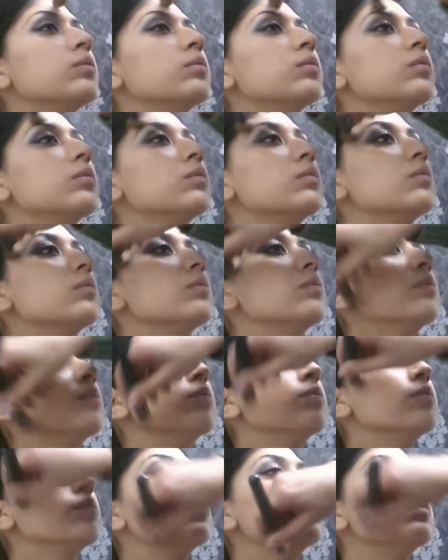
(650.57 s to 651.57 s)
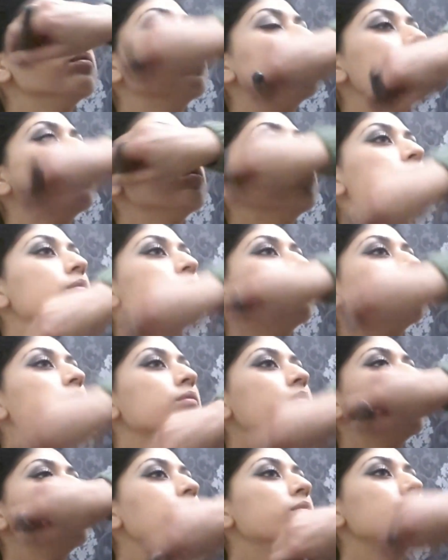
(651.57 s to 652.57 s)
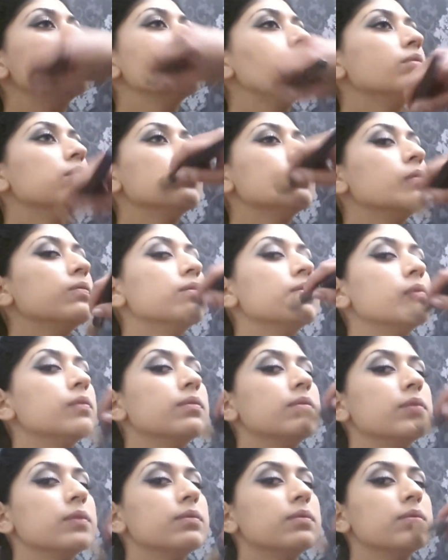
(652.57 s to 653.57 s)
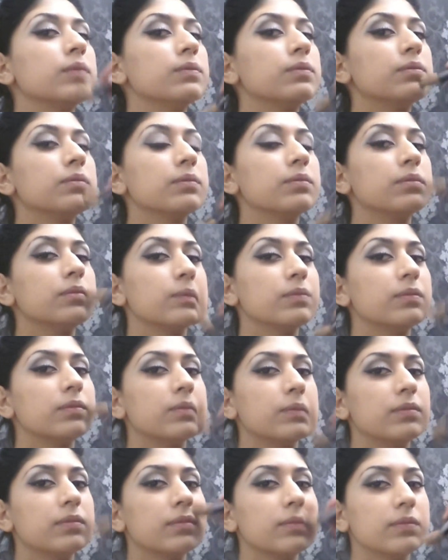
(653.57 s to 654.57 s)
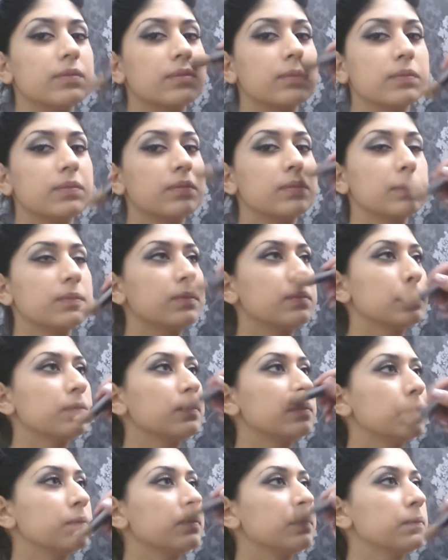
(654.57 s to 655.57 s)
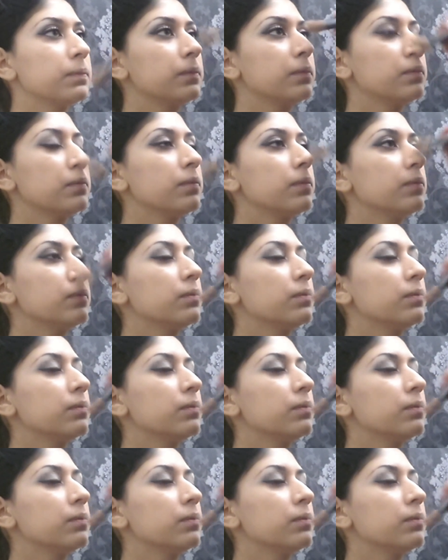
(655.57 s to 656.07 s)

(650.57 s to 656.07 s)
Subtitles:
times. It's very rare where she'll sit there and have her makeup done by me.